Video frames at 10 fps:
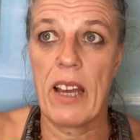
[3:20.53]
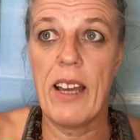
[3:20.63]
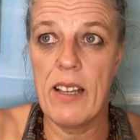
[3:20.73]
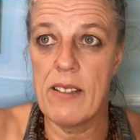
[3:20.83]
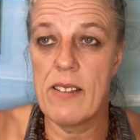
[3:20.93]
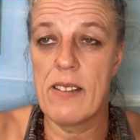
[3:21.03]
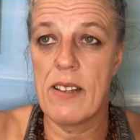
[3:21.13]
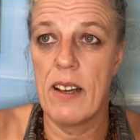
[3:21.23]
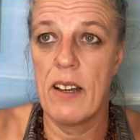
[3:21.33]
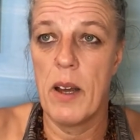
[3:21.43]

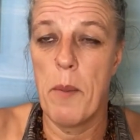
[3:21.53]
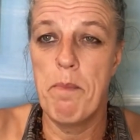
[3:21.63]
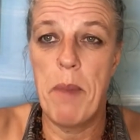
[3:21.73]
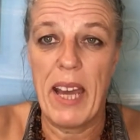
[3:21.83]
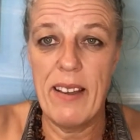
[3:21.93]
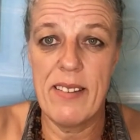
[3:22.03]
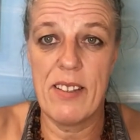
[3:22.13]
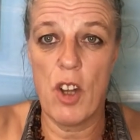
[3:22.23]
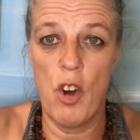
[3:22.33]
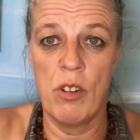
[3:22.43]
is
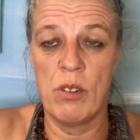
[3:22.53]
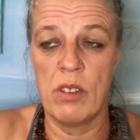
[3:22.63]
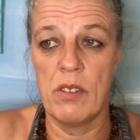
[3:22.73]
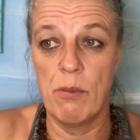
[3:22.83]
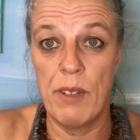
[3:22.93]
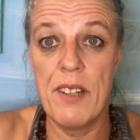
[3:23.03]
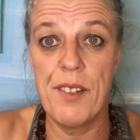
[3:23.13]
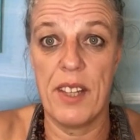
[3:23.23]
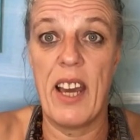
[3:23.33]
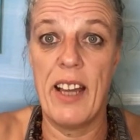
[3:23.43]
based on
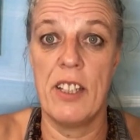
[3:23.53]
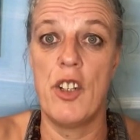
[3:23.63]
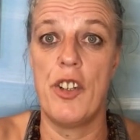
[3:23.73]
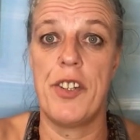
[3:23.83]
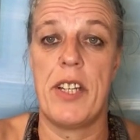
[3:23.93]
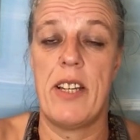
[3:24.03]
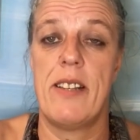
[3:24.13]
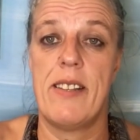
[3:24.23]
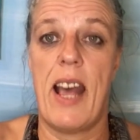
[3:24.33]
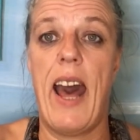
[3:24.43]
where the energy
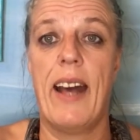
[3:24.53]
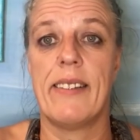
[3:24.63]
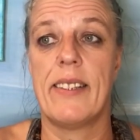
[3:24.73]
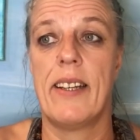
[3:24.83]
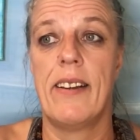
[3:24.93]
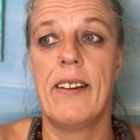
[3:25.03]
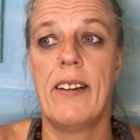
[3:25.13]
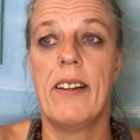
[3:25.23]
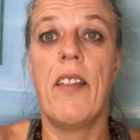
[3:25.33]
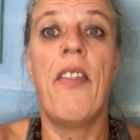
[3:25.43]
is at
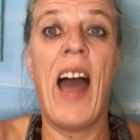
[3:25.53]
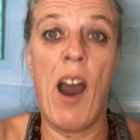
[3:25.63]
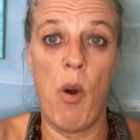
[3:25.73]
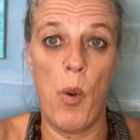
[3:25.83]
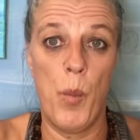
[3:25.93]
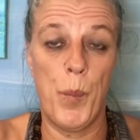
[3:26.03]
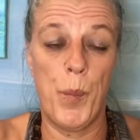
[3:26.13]
now.